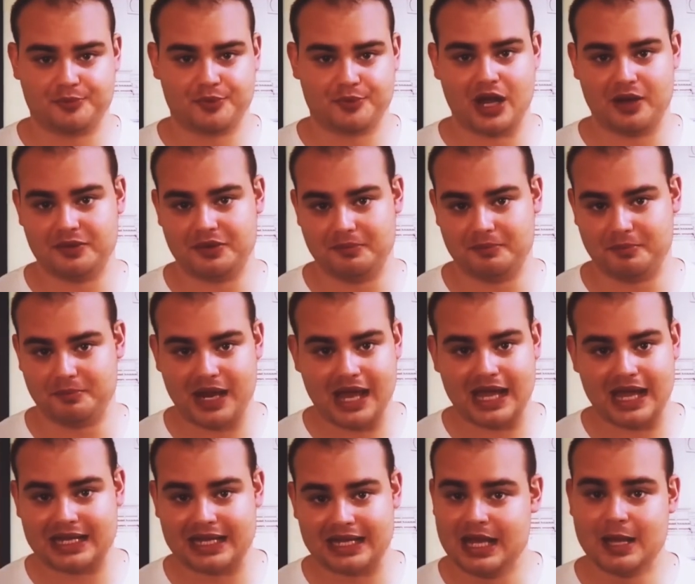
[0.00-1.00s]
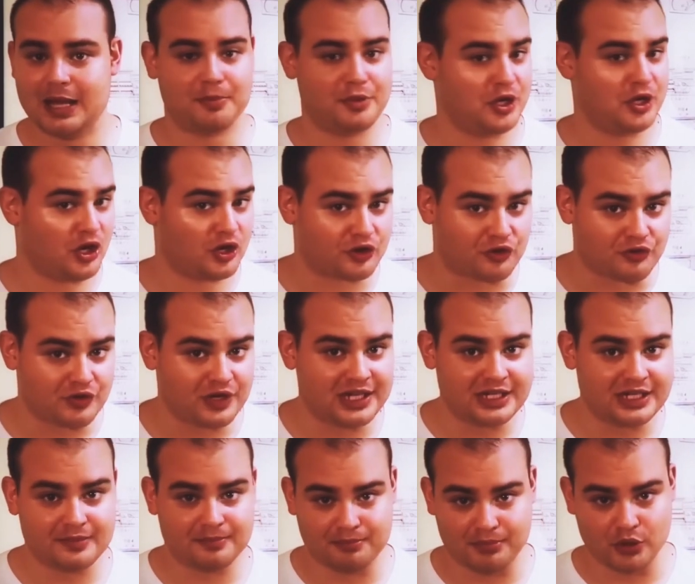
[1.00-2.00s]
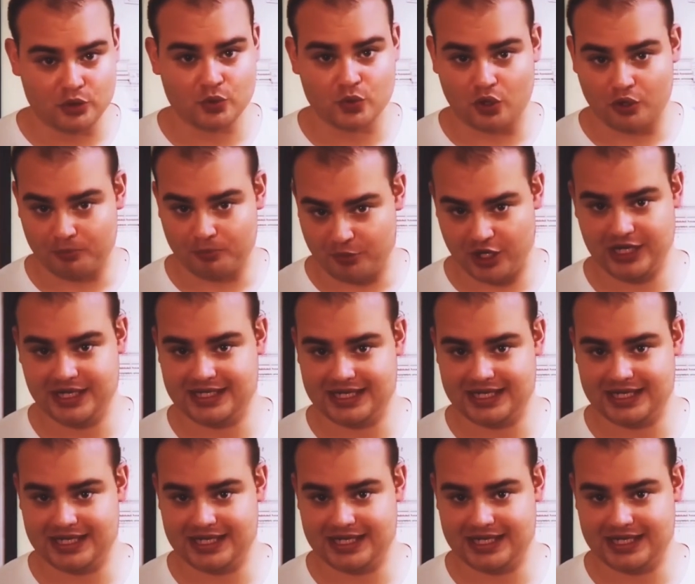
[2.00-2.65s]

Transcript: brown and black, but not green, blue or bright